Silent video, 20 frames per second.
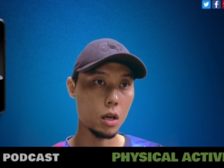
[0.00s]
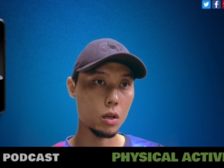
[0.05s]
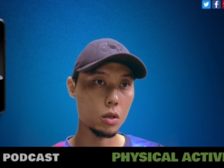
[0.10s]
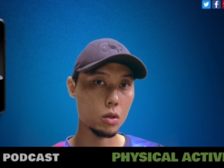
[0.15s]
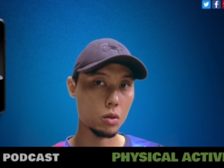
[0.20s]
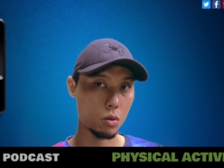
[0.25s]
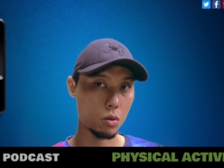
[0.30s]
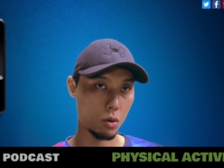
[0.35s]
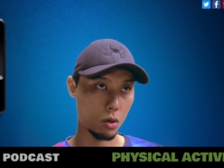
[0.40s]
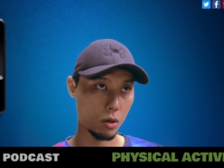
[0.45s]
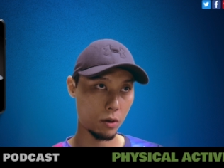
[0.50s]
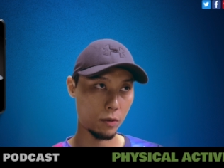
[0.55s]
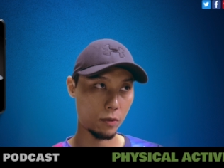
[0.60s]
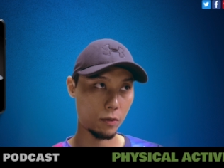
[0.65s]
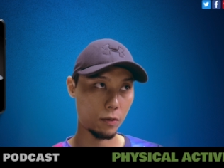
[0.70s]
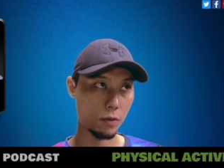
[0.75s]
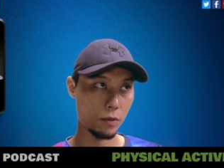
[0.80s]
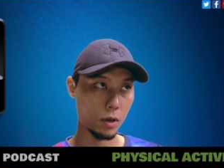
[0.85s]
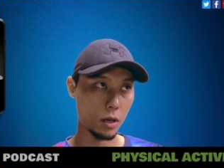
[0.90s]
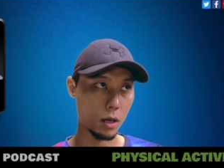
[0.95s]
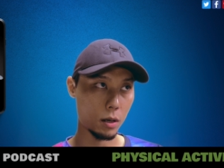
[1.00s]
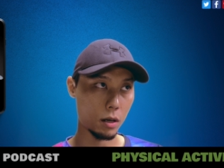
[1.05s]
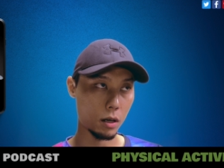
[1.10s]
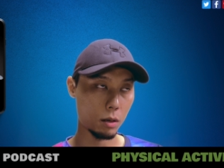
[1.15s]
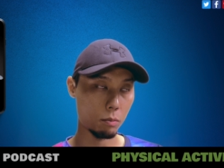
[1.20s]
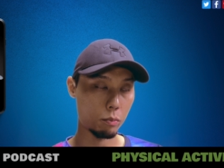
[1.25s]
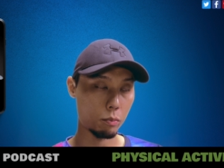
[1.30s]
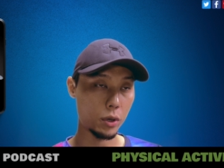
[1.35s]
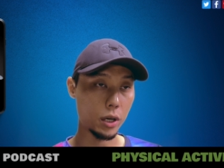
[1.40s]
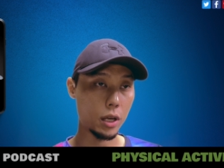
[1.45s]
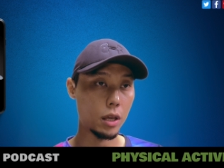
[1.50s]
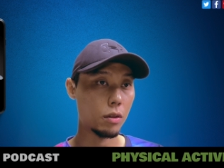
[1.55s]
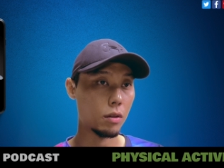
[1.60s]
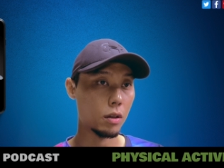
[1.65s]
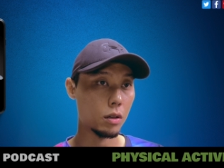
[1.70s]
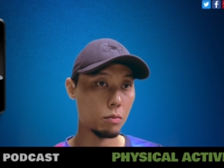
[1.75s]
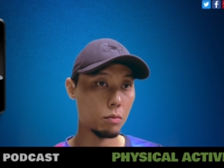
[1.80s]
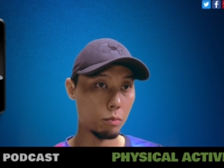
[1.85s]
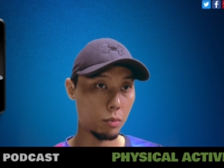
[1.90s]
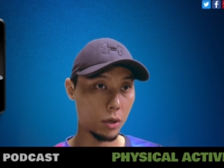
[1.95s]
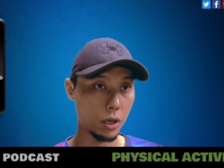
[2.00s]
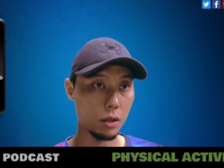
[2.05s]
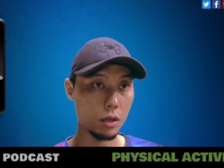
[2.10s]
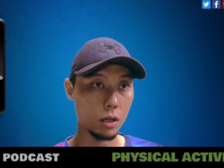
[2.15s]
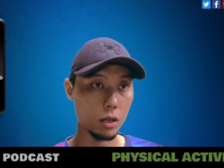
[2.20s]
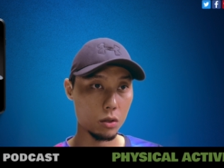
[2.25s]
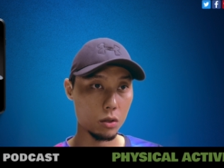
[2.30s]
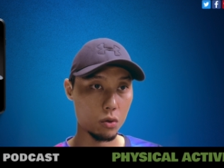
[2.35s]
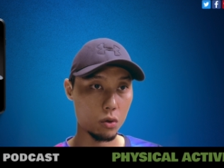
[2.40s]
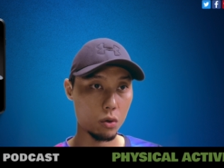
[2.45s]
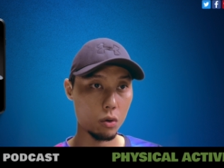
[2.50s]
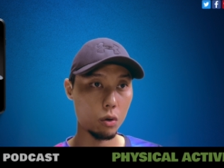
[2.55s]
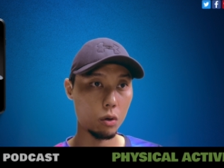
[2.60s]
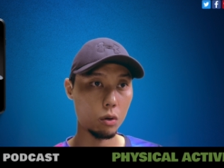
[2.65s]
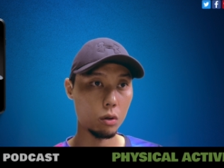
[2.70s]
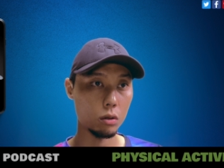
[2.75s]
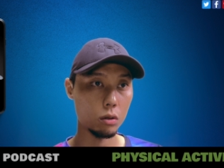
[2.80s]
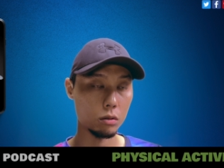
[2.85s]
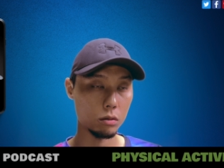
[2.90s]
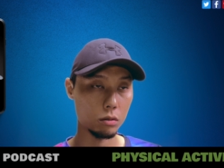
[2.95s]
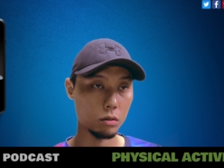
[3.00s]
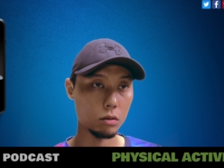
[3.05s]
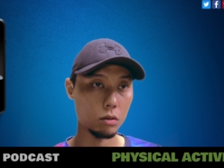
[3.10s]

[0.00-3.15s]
sort of uh, breathe, breathing control,